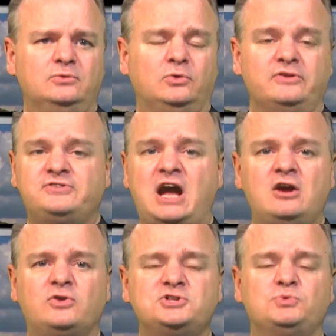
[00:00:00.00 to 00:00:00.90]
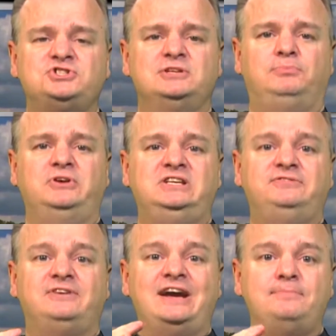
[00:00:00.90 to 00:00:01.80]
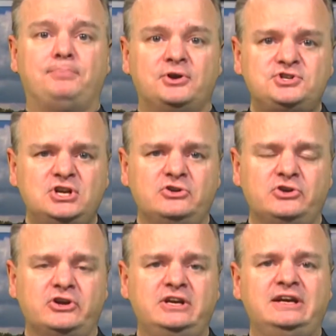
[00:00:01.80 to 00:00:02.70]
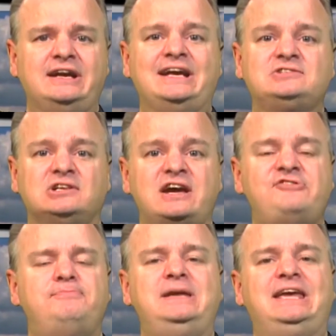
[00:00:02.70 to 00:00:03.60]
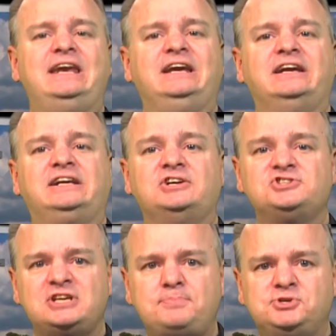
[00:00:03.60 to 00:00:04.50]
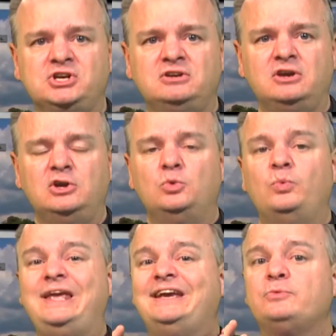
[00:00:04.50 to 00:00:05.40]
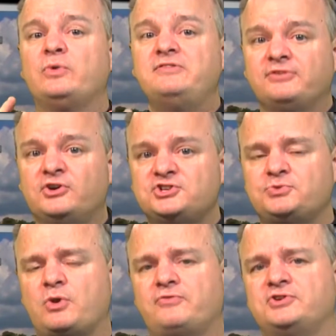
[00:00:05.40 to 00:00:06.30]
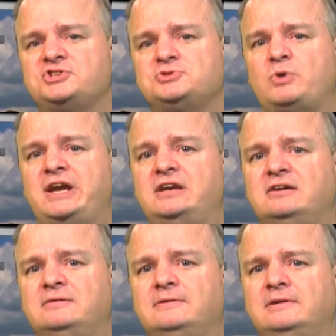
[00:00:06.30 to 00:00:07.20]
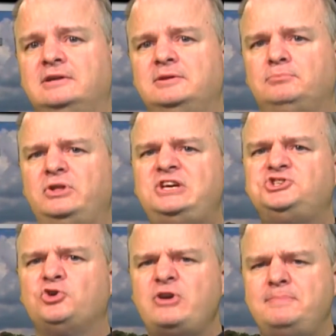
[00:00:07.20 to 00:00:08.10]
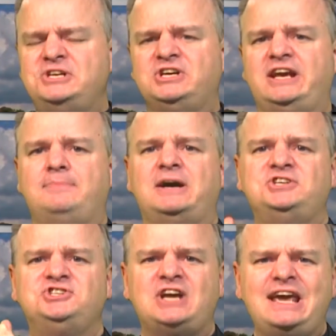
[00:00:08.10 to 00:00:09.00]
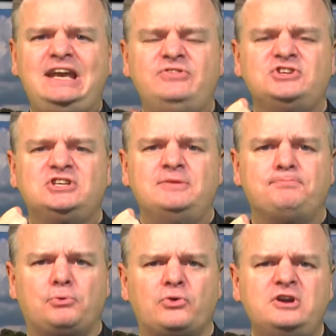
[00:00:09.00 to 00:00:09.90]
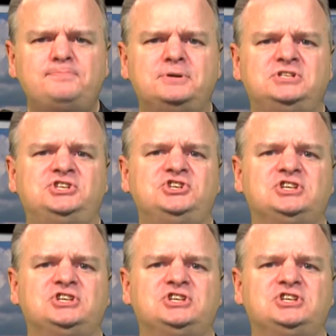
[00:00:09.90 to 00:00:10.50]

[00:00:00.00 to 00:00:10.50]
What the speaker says: Well, if Congress would simply define personhood as life beginning at conception, we can reverse Roe versus Wade. Please join me today by signing this important petition